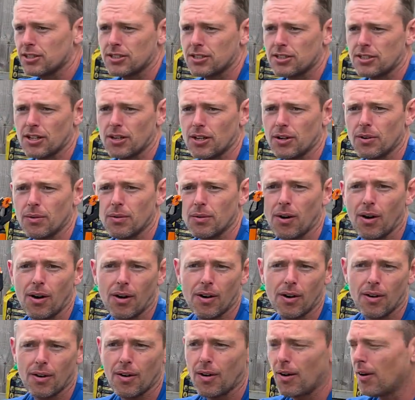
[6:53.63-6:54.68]
to
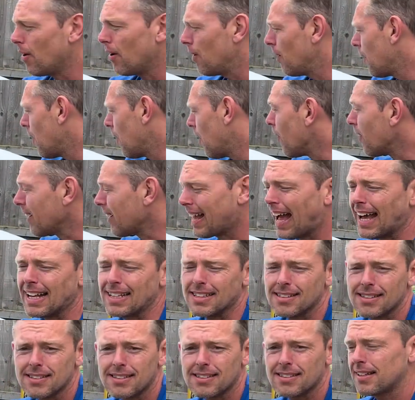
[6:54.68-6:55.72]
or, or, or
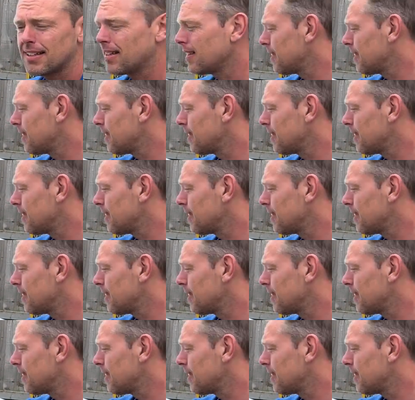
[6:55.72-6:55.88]
against